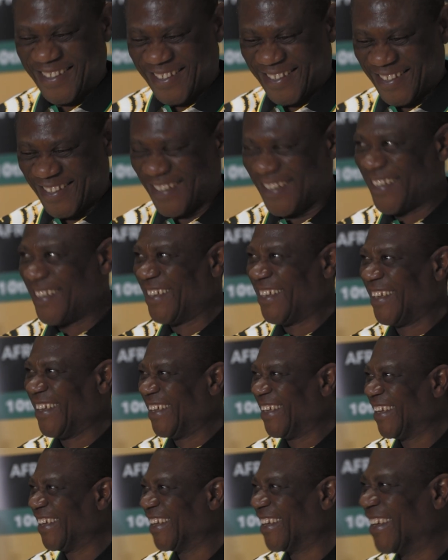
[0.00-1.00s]
uh, he was
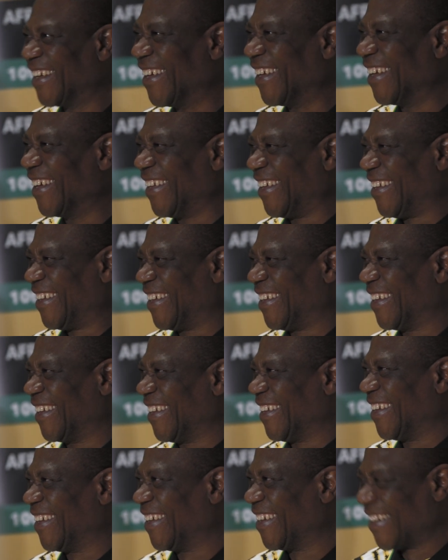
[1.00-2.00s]
not allowed to
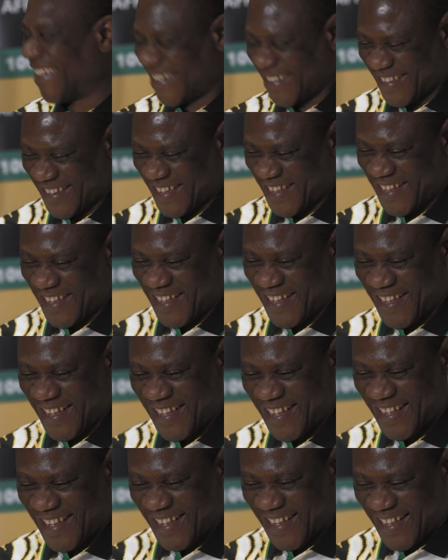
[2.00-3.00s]
contest because the
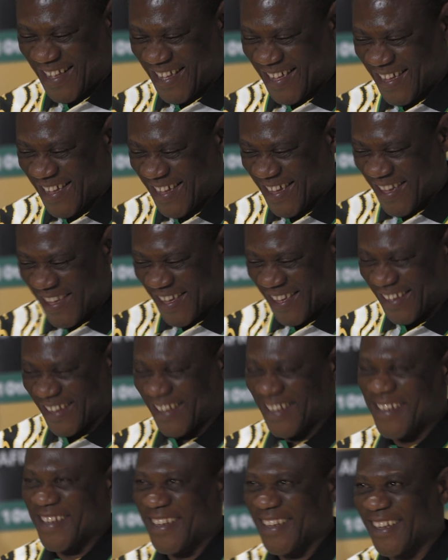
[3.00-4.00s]
ANC rule
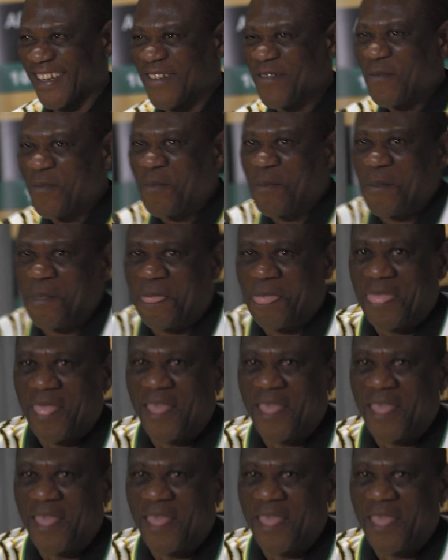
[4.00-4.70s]
stands that